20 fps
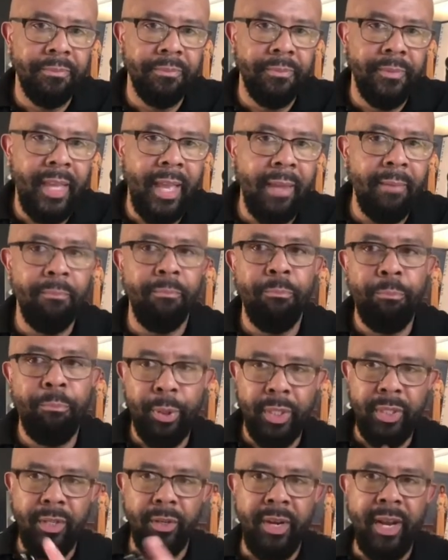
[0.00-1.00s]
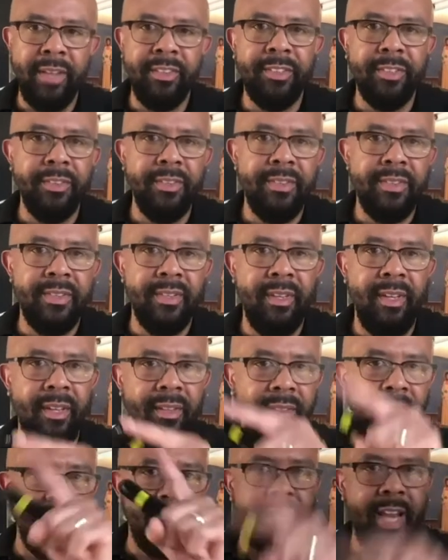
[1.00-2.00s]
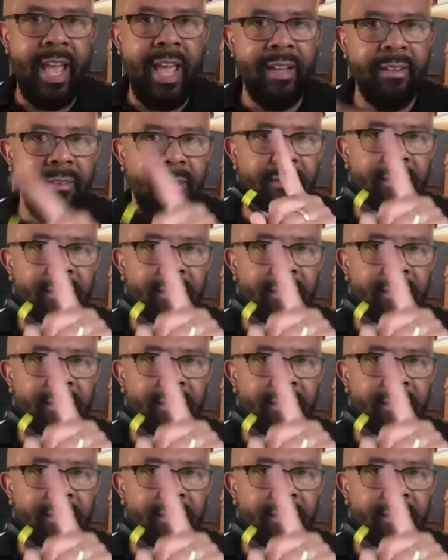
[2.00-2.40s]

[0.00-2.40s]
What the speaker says: Okay, put your answers in the chat.